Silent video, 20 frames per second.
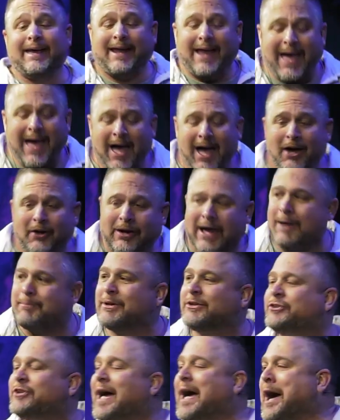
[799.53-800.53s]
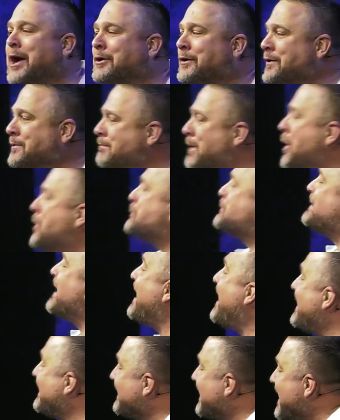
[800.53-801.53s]
Get out. I'm a child of the Most
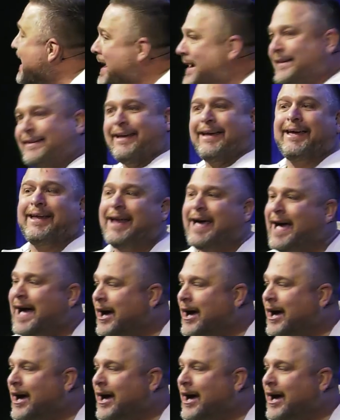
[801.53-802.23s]
High God. Get